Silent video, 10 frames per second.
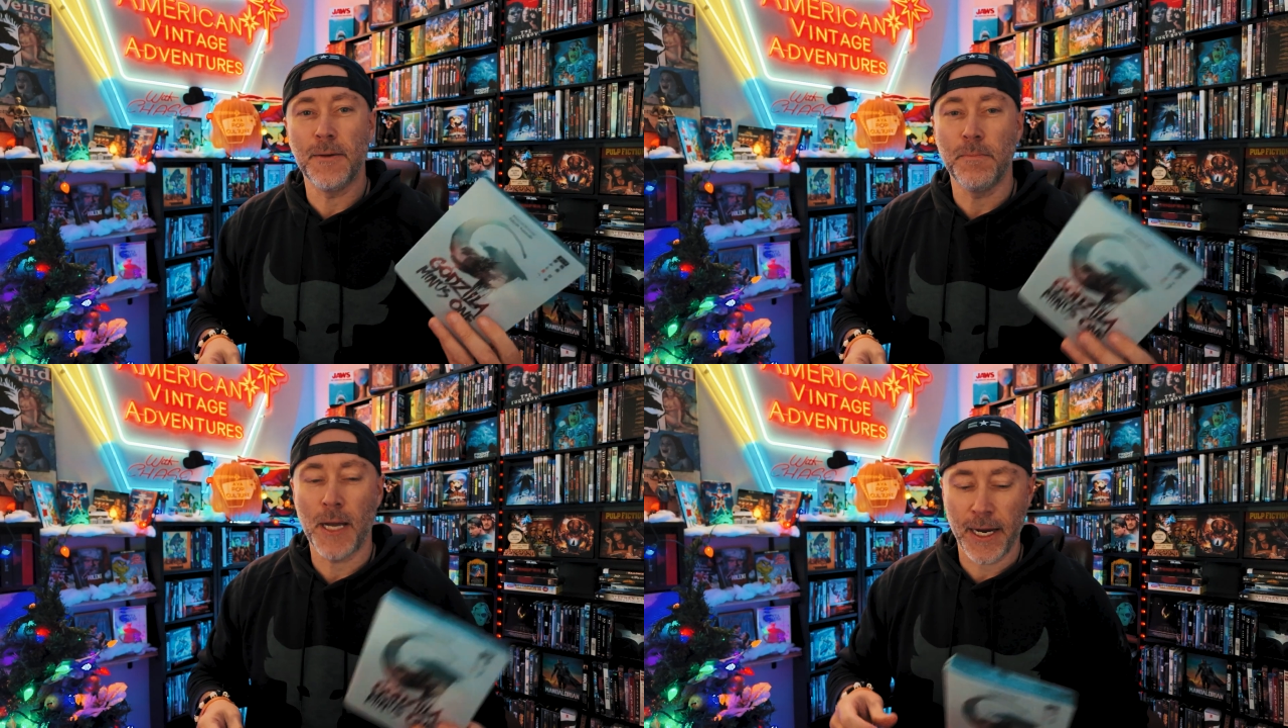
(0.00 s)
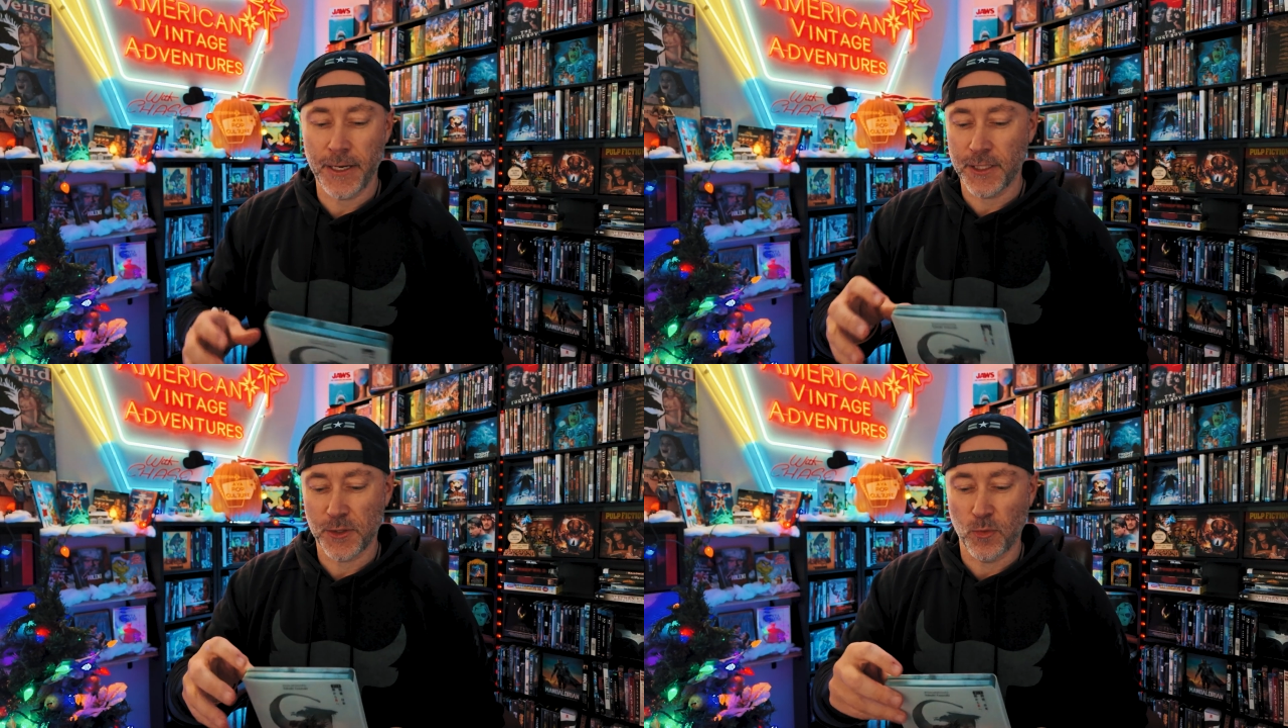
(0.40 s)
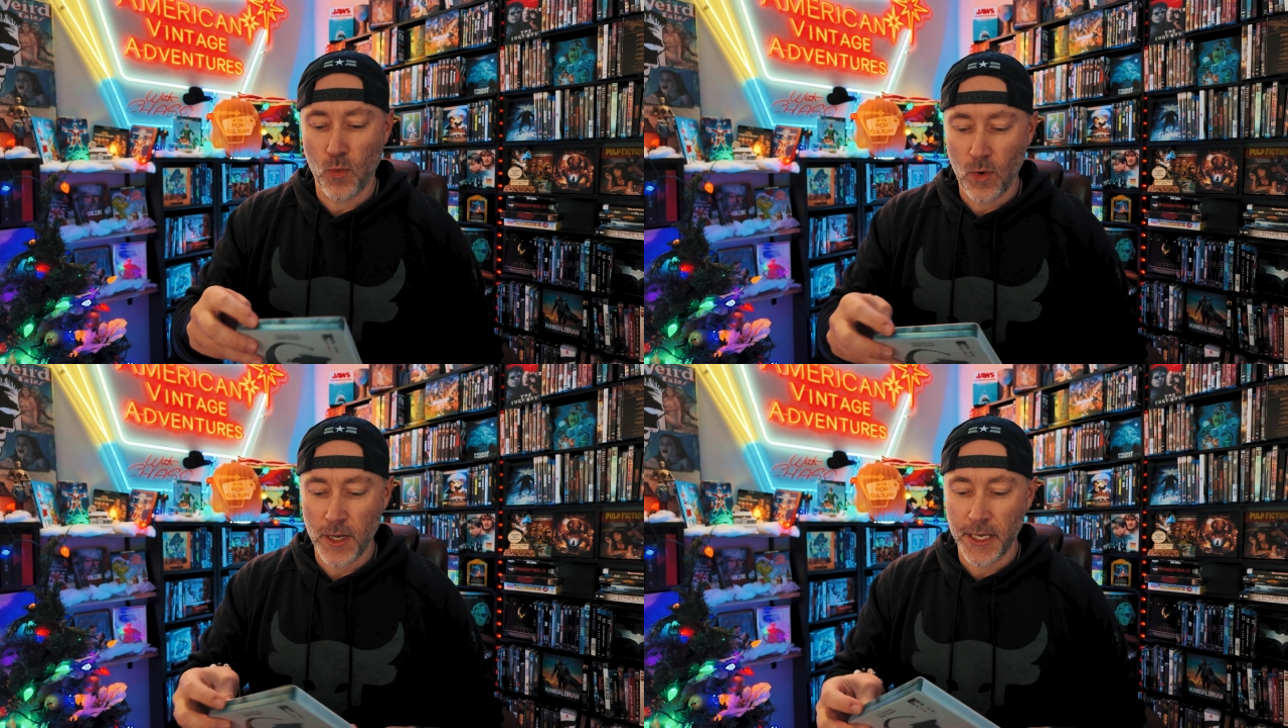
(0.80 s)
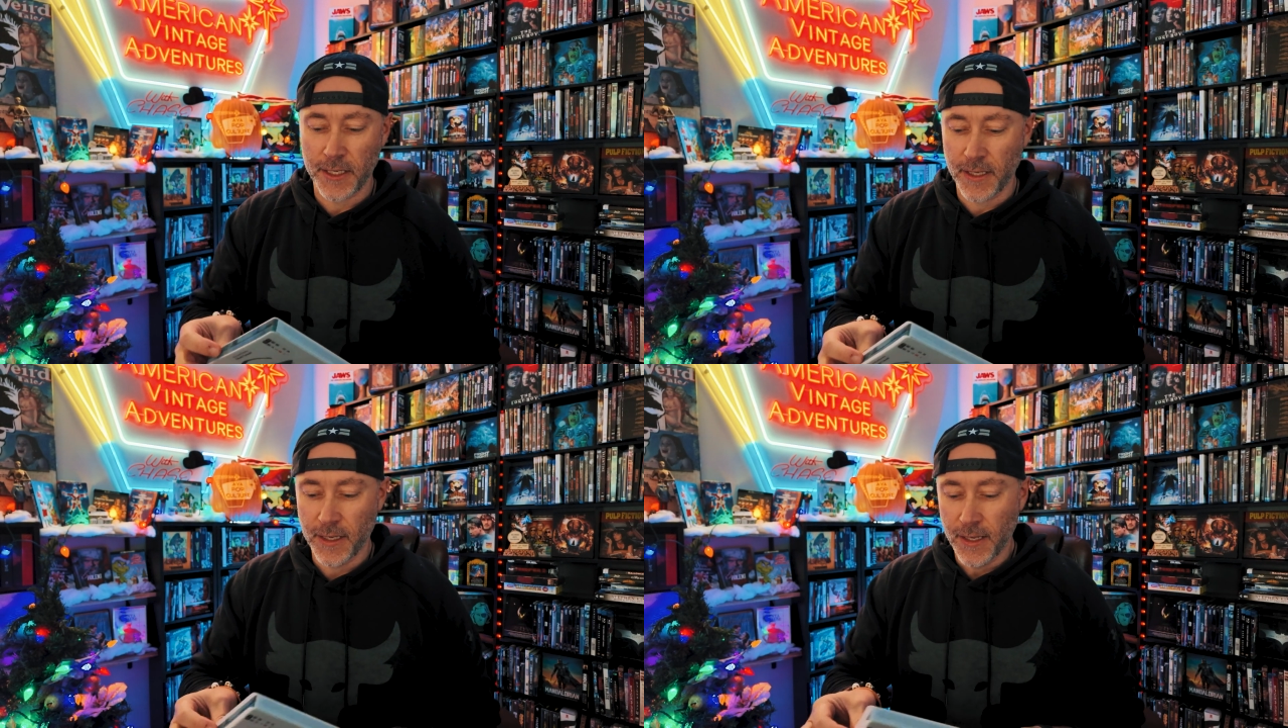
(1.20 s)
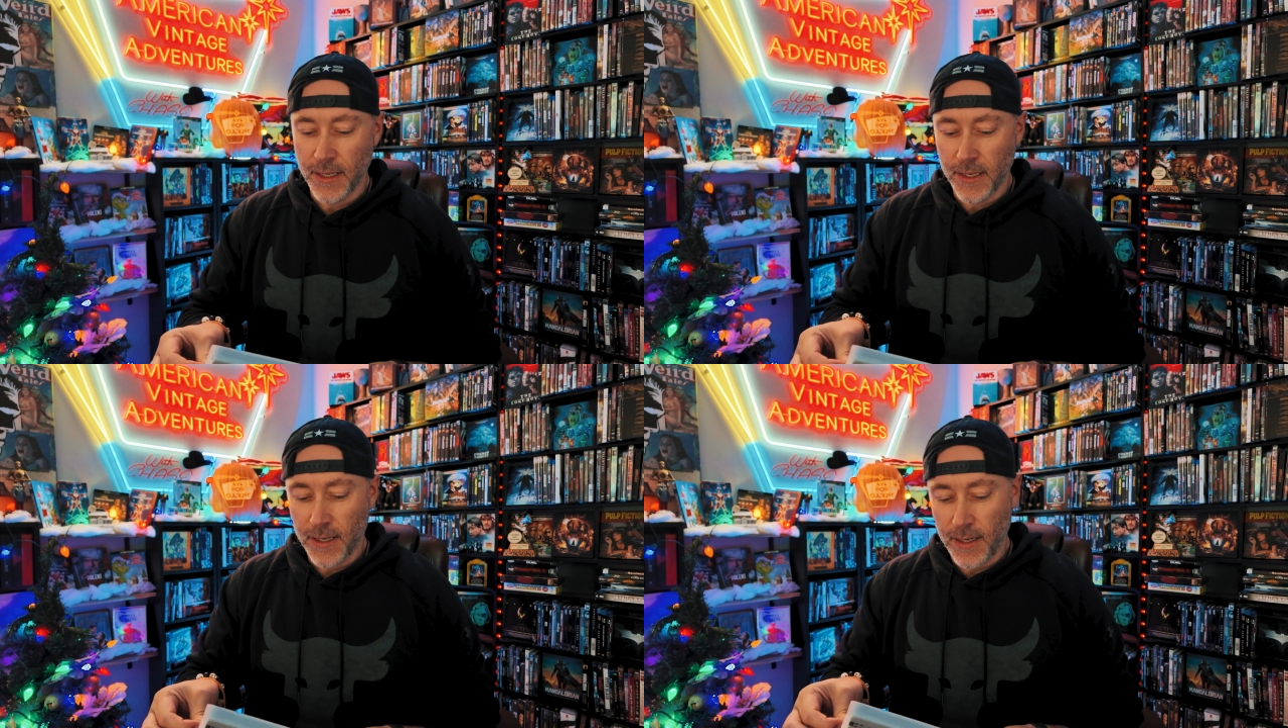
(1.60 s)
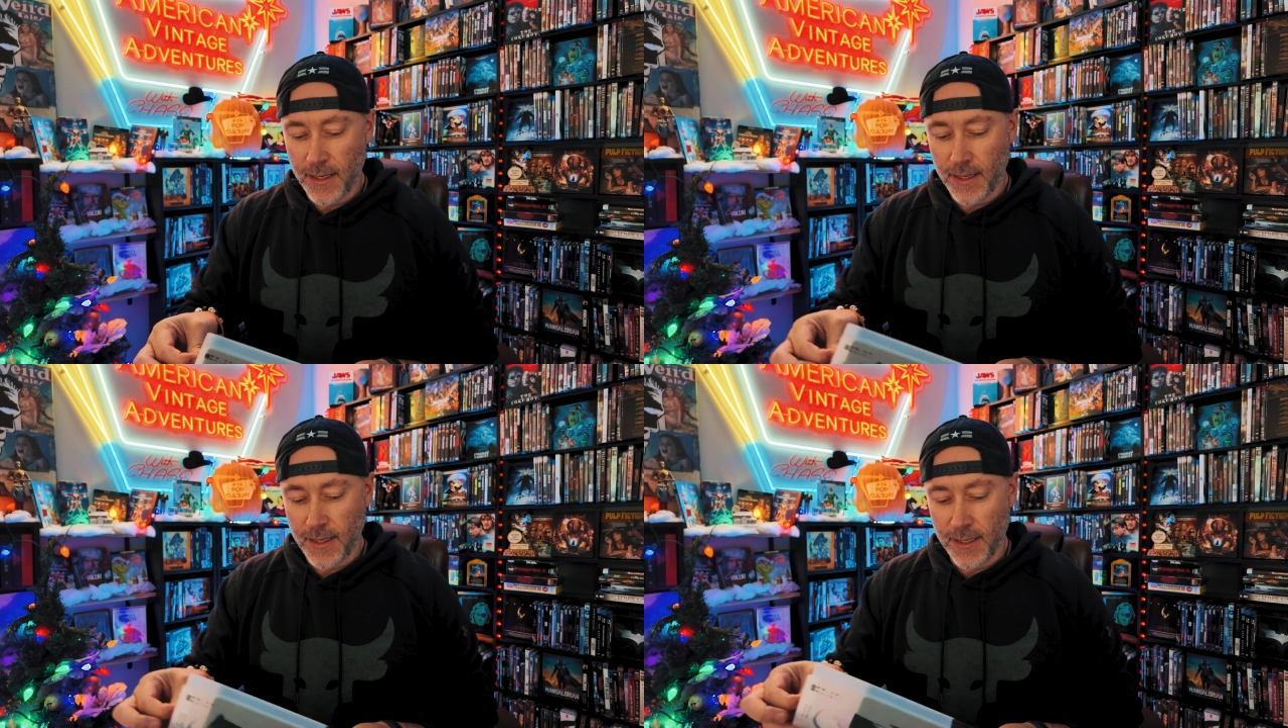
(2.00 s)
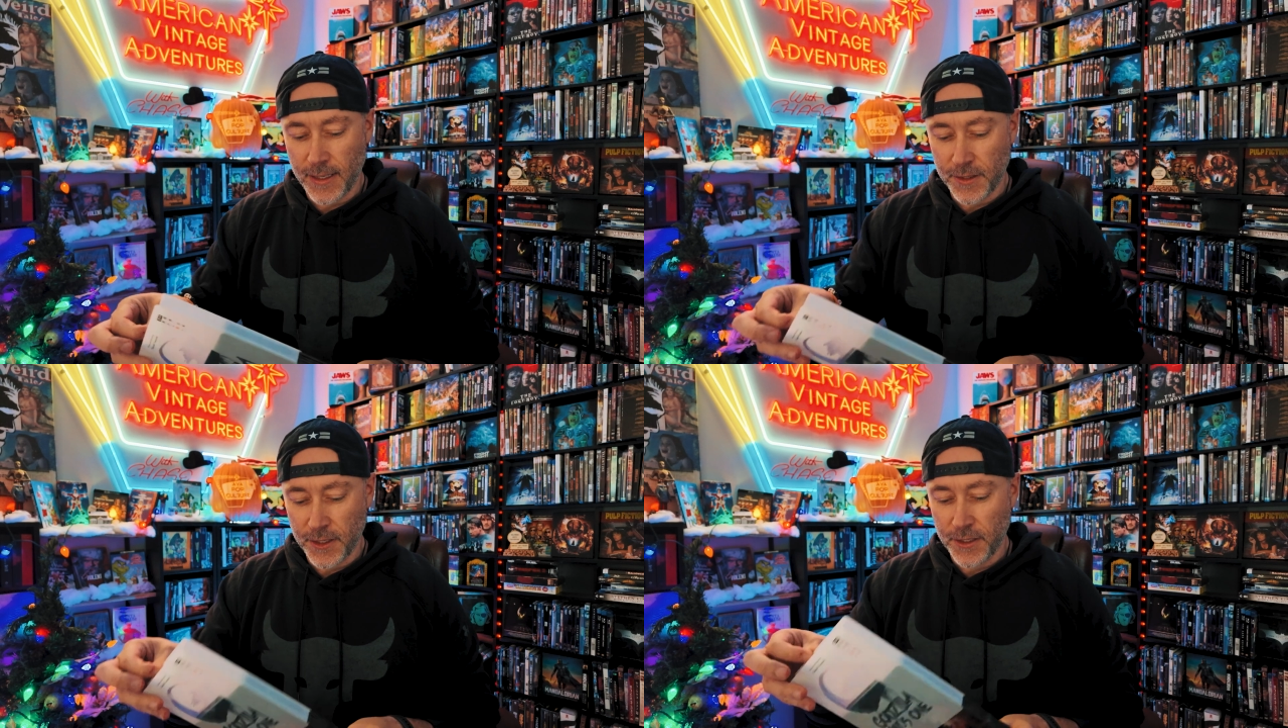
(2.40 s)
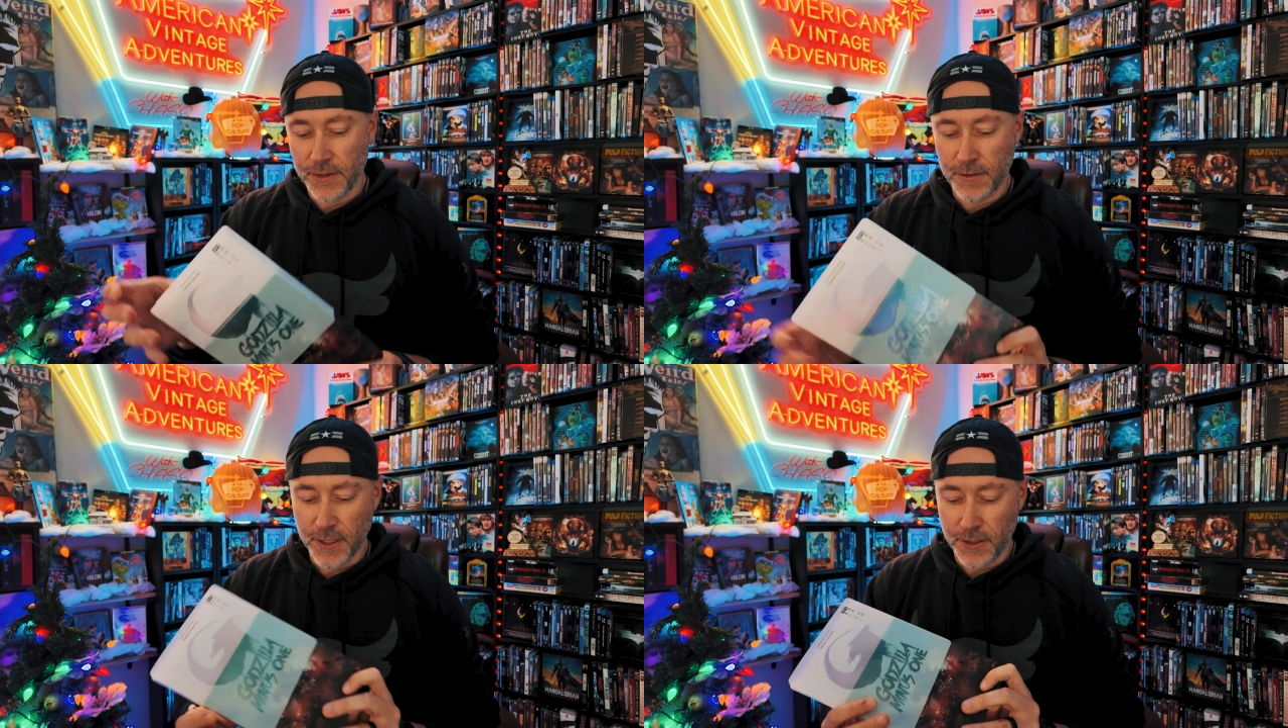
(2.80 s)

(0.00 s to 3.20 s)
-1, the